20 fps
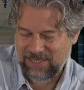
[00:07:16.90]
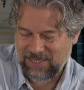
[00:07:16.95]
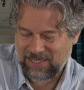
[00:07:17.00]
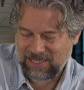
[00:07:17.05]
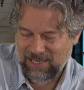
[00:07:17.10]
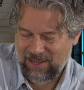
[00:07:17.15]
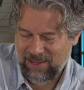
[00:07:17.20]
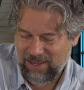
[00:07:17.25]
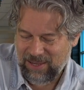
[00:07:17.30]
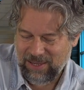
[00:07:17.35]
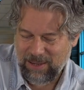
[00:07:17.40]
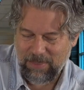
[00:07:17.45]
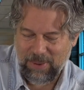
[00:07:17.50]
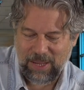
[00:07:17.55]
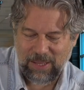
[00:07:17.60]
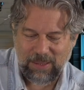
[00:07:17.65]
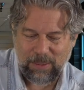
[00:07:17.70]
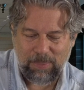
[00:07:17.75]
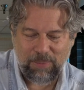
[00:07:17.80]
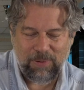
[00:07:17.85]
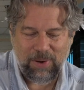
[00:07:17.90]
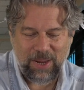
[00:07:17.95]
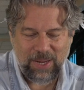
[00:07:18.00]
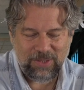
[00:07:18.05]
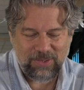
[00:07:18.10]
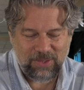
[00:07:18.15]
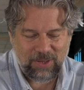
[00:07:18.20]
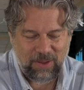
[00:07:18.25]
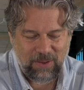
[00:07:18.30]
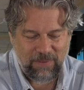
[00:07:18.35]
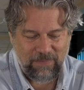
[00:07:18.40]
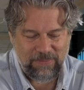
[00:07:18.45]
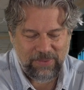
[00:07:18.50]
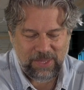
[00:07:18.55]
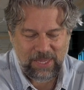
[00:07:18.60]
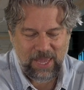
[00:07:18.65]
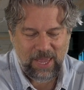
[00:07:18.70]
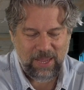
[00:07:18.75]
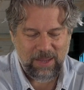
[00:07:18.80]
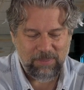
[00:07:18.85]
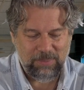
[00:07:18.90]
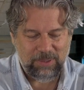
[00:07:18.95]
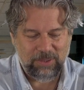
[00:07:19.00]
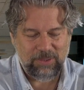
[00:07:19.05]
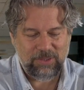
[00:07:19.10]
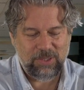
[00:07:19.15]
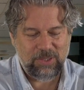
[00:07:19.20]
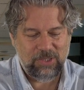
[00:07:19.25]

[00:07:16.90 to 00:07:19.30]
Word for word: talk about the price of the cables.